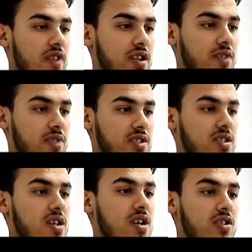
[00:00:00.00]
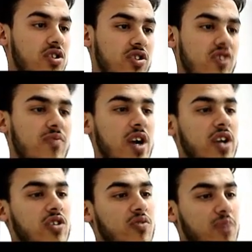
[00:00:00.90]
The fifth element,
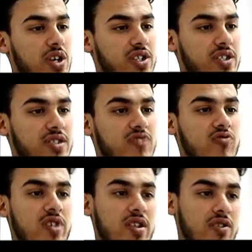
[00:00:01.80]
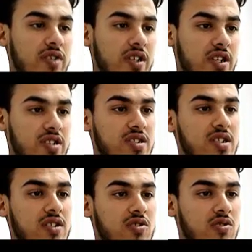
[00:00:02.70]
determine your patient's
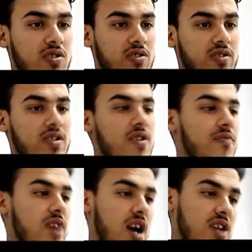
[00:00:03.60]
readiness to learn.